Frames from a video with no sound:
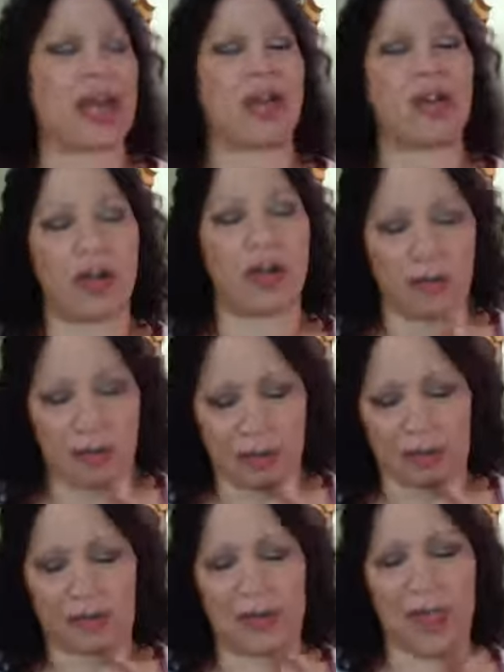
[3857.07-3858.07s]
that are
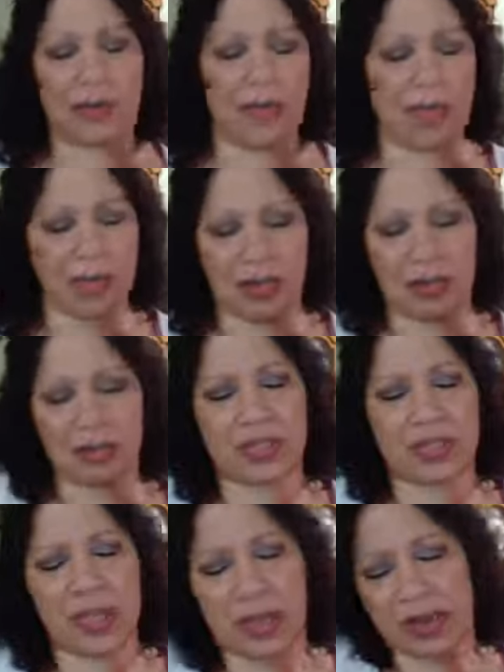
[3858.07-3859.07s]
her family on the
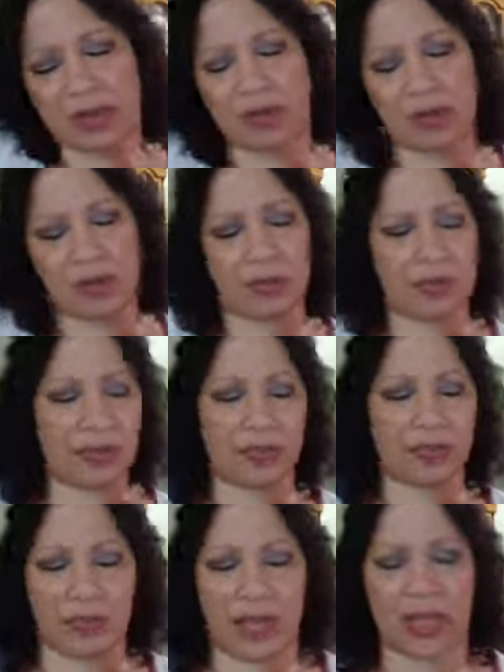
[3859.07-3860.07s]
other side, or her
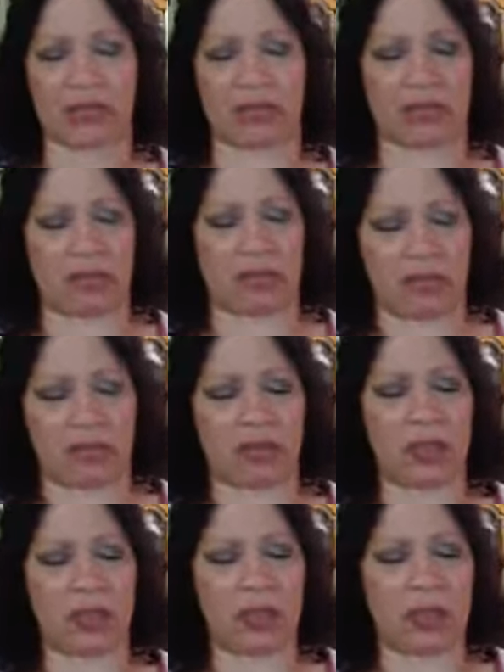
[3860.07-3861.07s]
best friends,
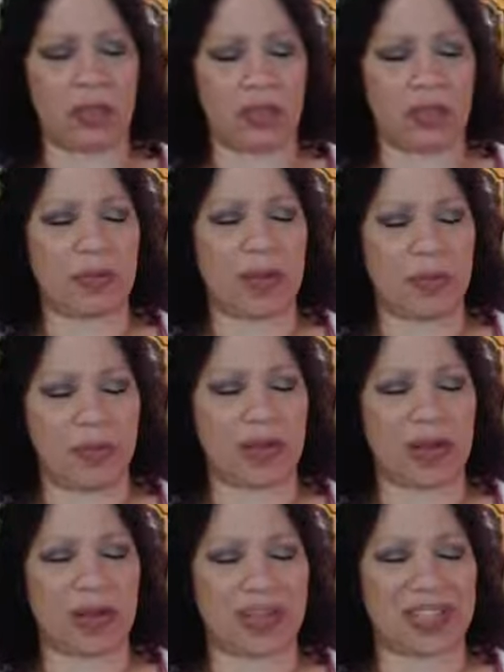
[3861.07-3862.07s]
or the
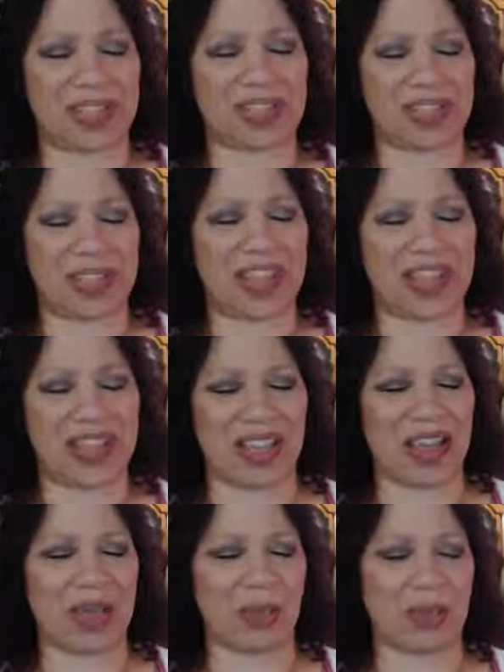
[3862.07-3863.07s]
people that she's
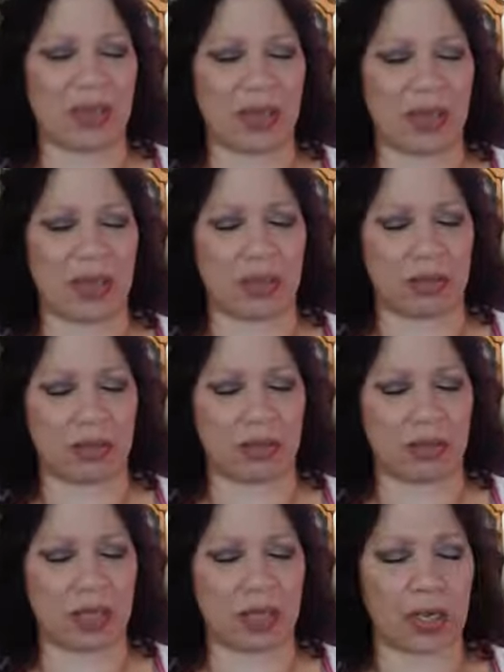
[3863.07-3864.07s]
hanging out with on the
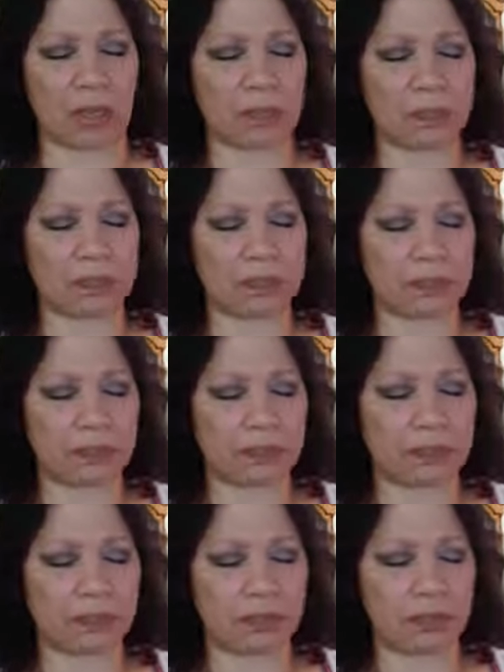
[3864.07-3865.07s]
other side.
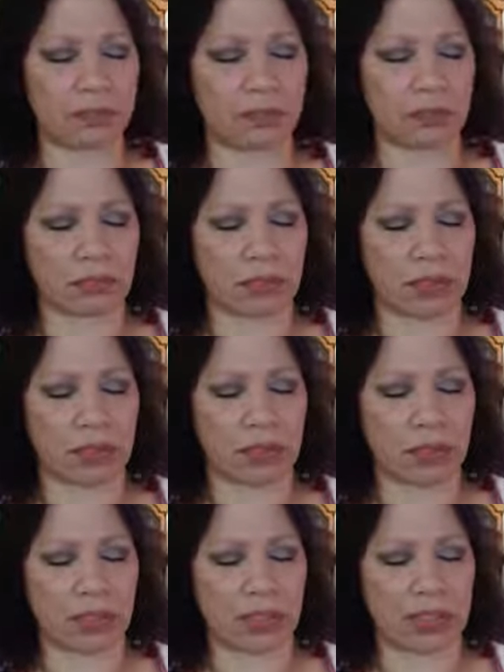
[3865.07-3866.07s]

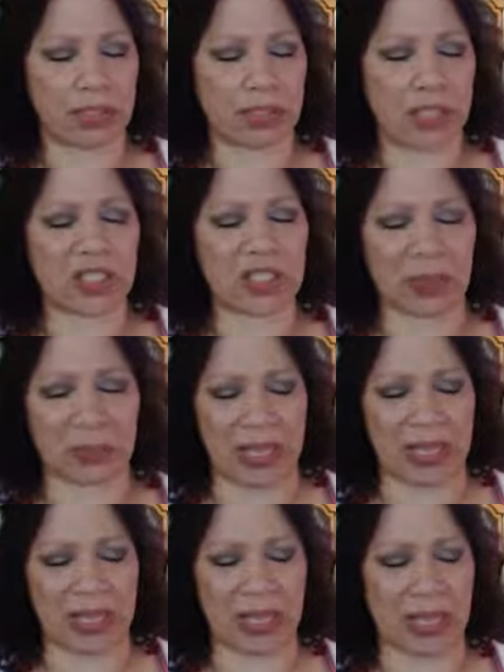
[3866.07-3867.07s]
So she's not
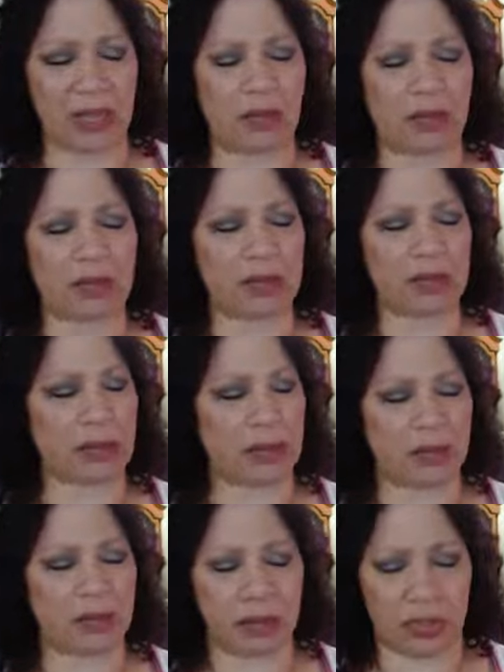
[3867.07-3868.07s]
speaking,
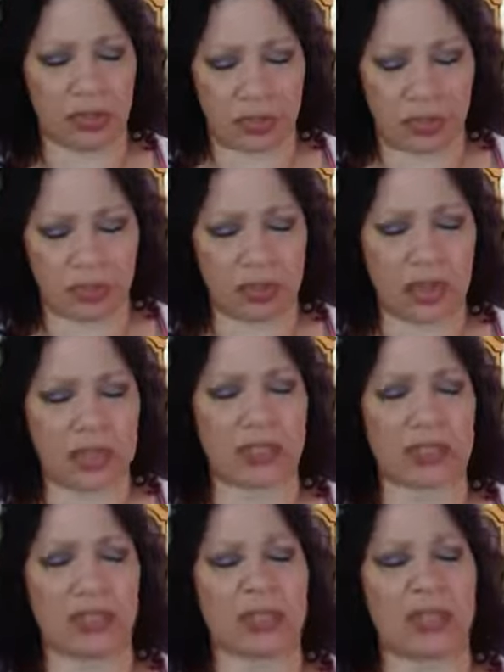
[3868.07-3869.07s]
just her
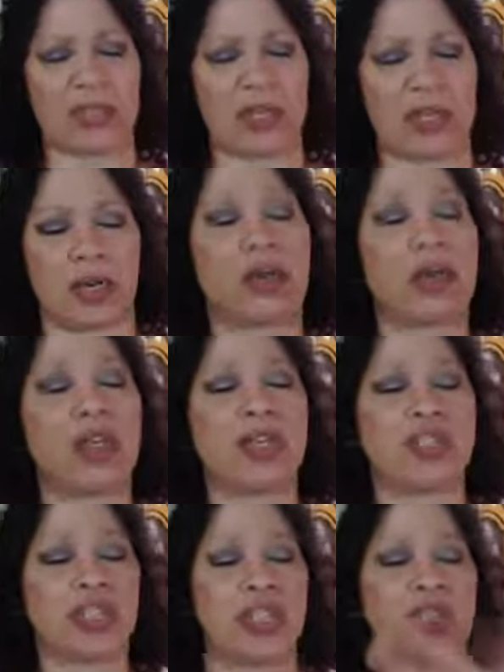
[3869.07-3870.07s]
presence is there.
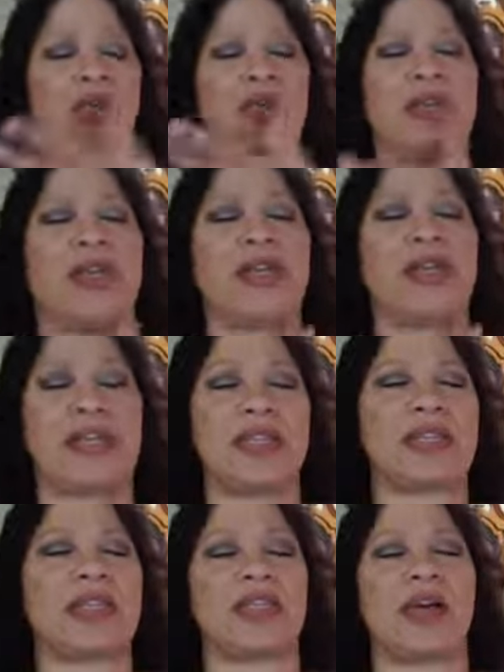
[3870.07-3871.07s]
She's going like
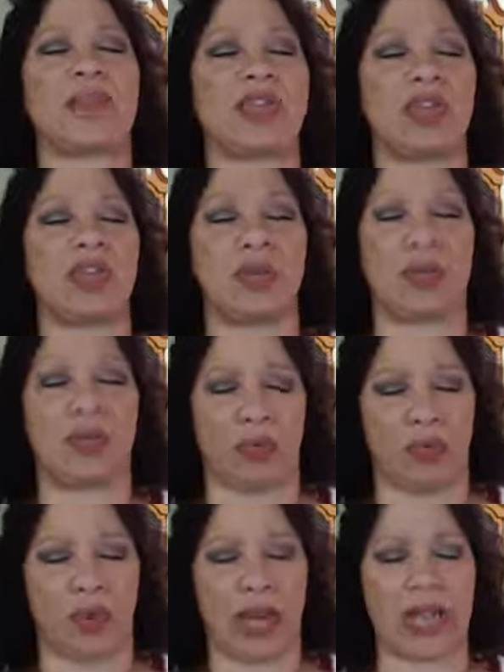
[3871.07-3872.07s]
this, something to do
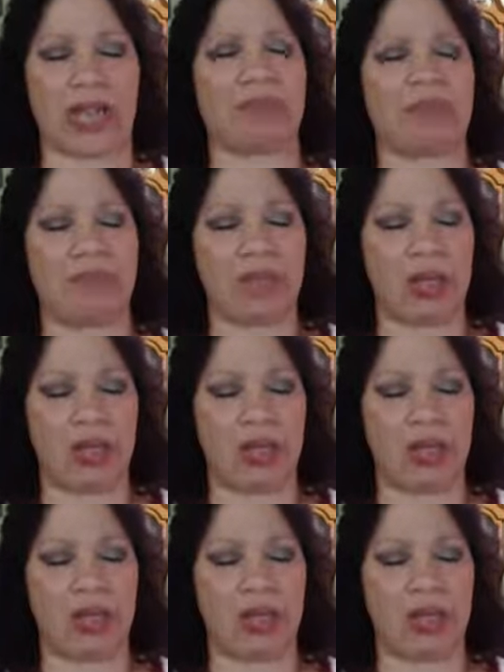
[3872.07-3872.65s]
with a ring.